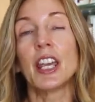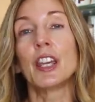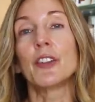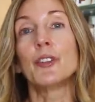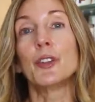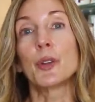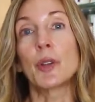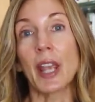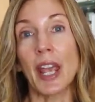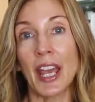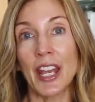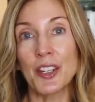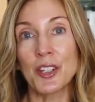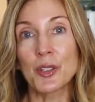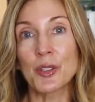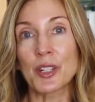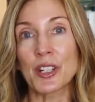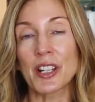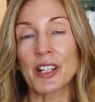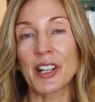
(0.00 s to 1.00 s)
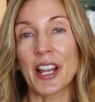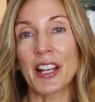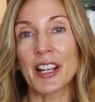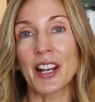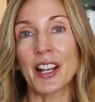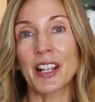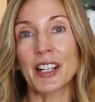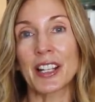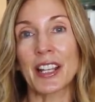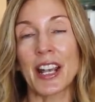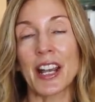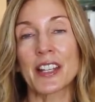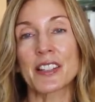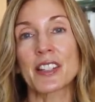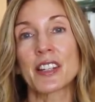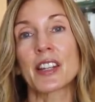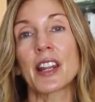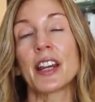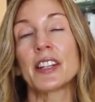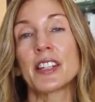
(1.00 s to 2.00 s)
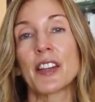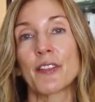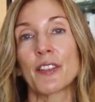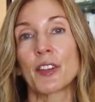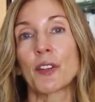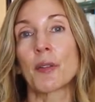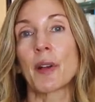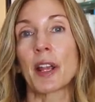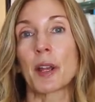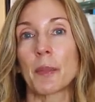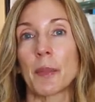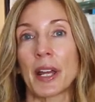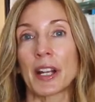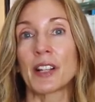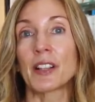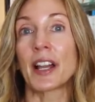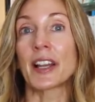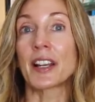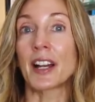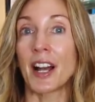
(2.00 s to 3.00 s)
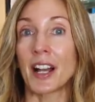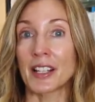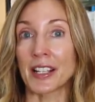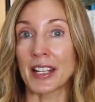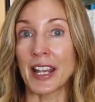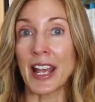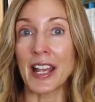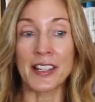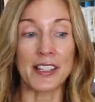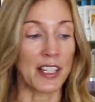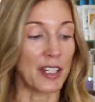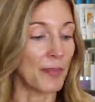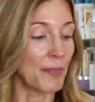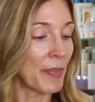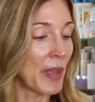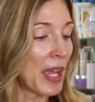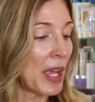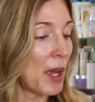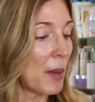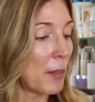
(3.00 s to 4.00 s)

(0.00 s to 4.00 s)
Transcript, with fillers: If you can use a glycolic acid, I definitely recommend glycolic acid.